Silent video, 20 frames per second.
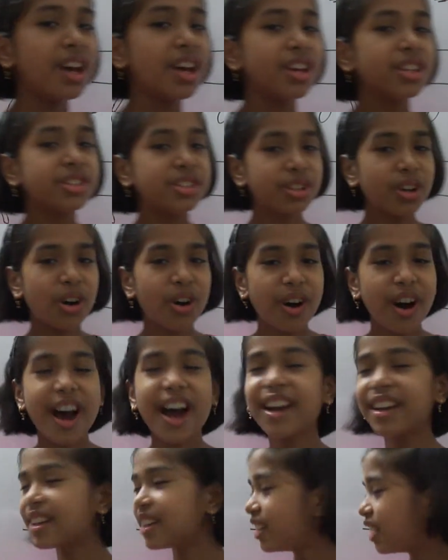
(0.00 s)
So
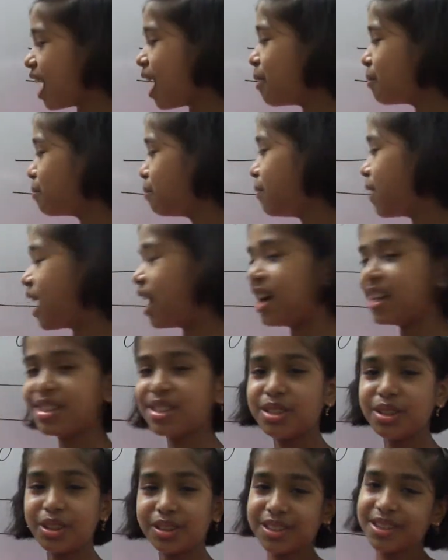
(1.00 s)
our
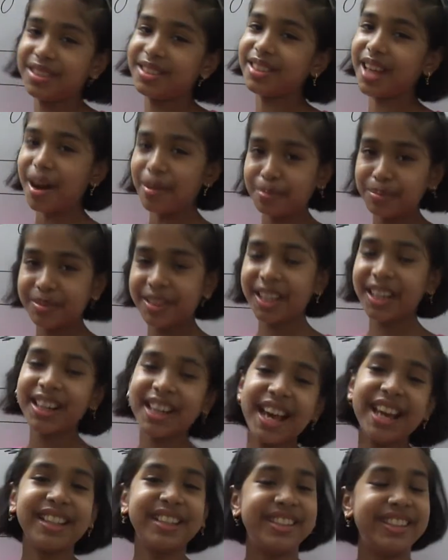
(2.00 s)
compass looks something
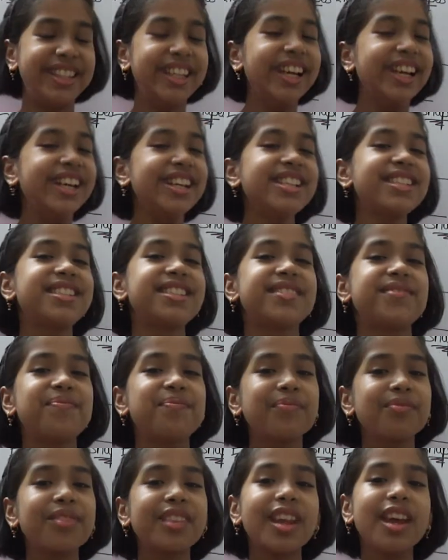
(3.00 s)
like this.
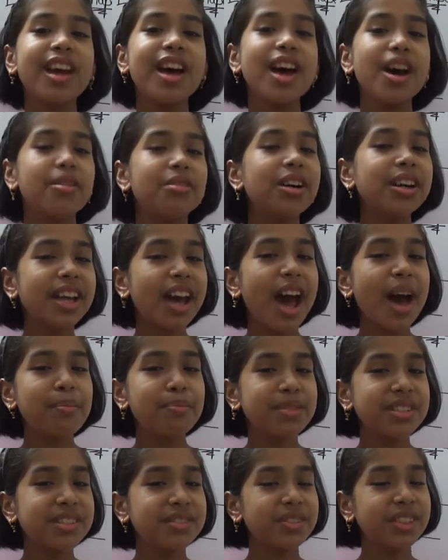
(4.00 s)
What
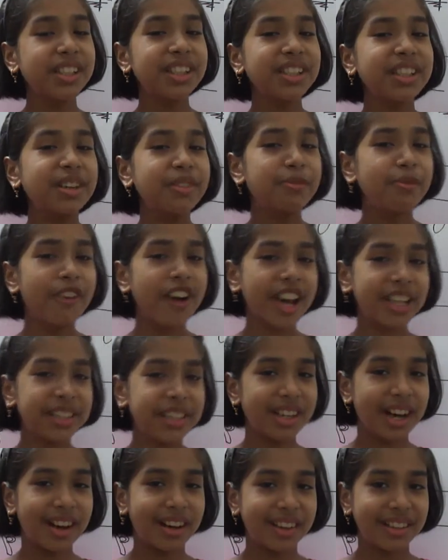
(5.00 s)
happens with the
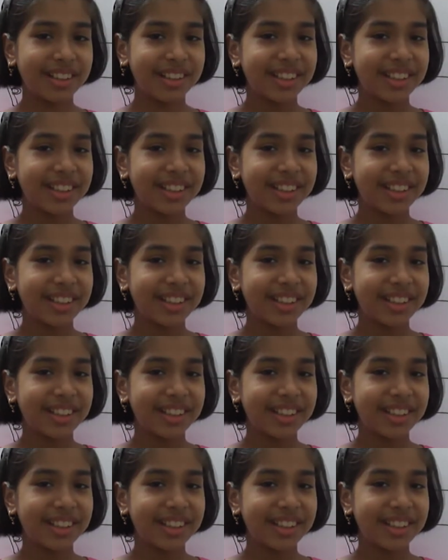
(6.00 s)
divider?